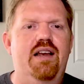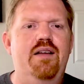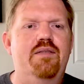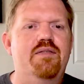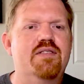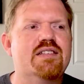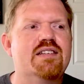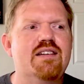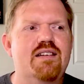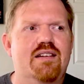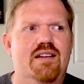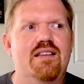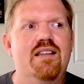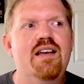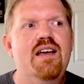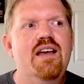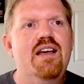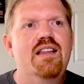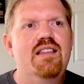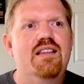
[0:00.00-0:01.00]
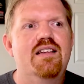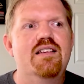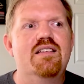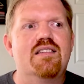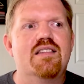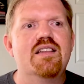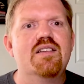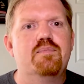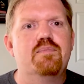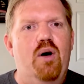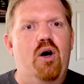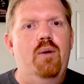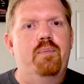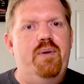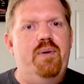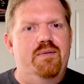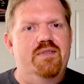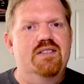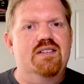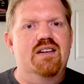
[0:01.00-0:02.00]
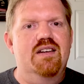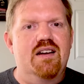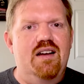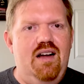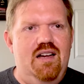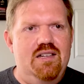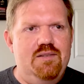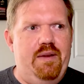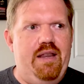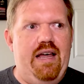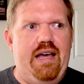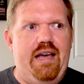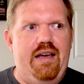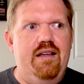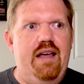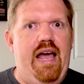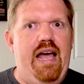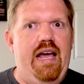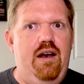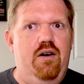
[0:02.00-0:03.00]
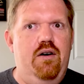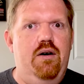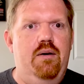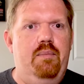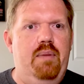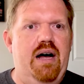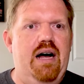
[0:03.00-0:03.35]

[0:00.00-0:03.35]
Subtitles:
it was this ball pit was going to cost me like $800.